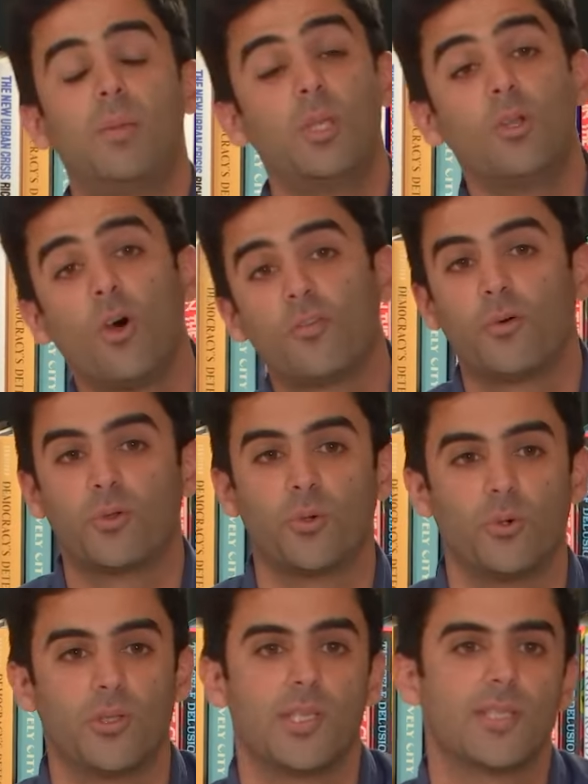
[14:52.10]
maybe not for
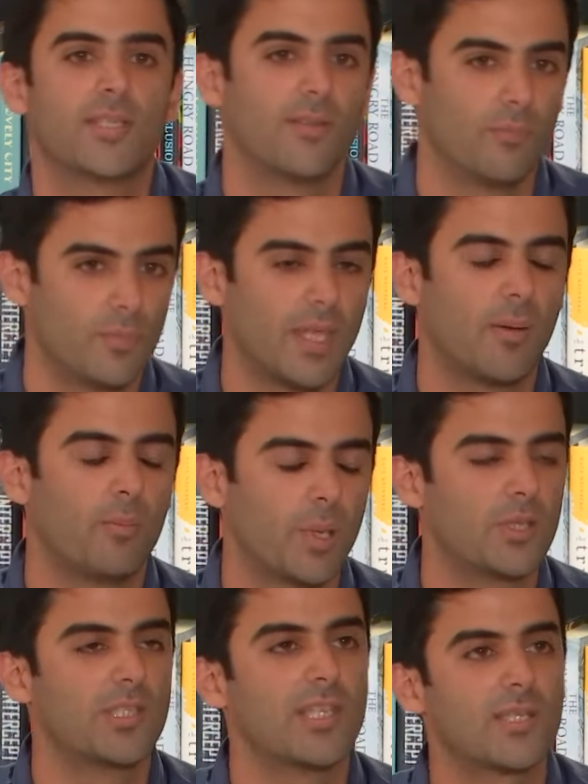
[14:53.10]
Tortoise,
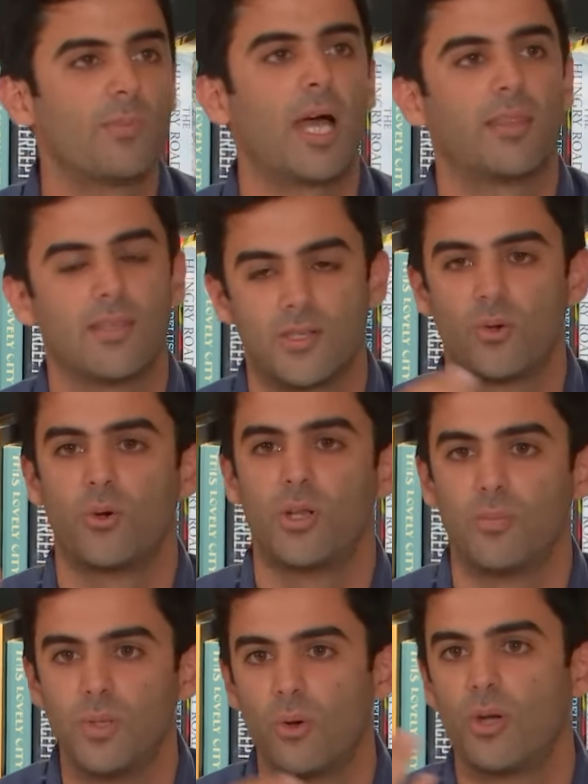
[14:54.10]
because this matters.
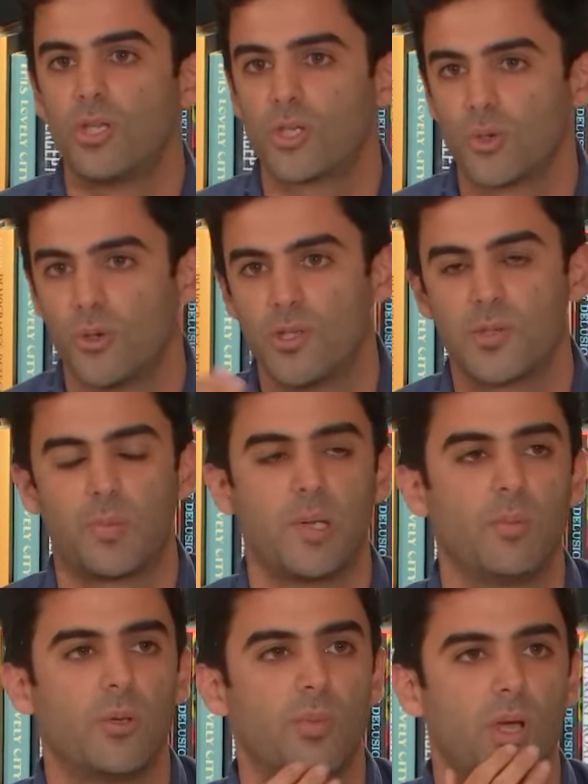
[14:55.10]
Your insurance
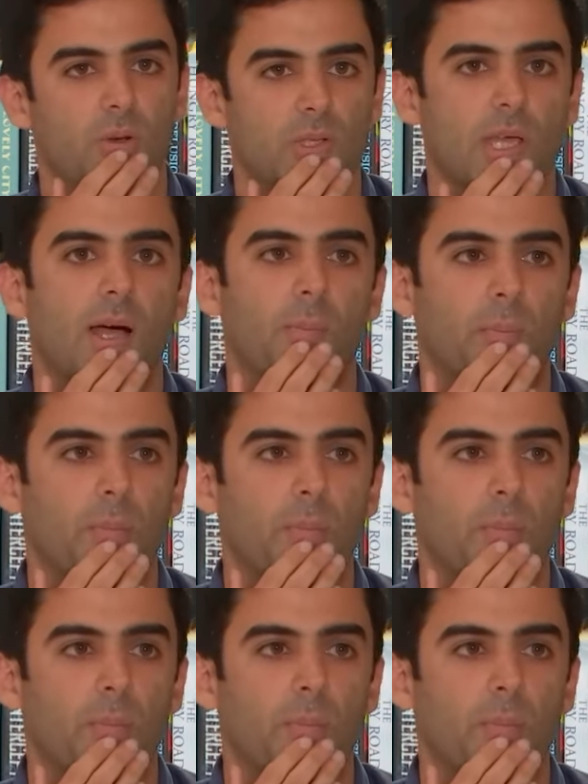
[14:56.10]
premium goes